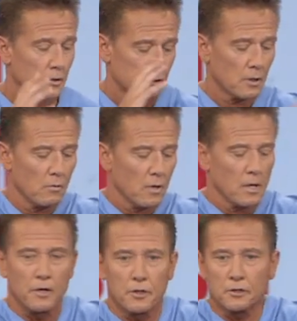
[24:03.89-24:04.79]
So
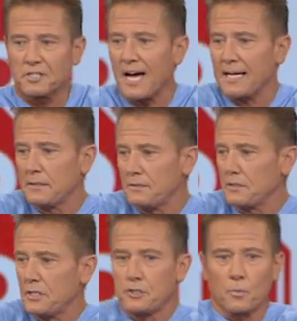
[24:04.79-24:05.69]
you're tied to the
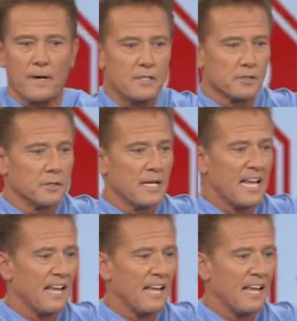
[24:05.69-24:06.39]
situation.